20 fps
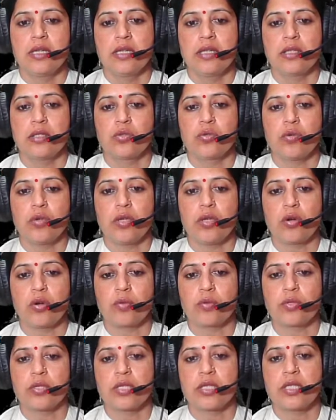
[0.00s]
So here
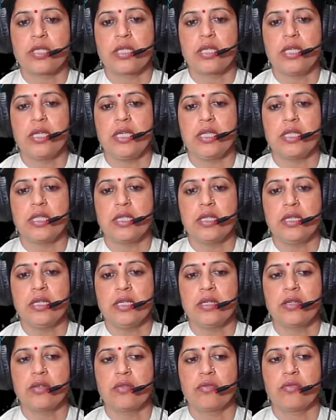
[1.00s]
option C is the
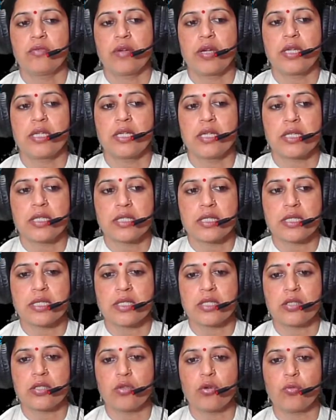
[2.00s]
right answer,
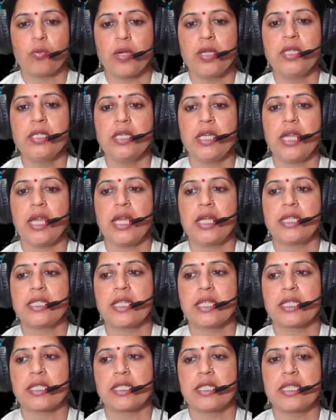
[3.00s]
0.86.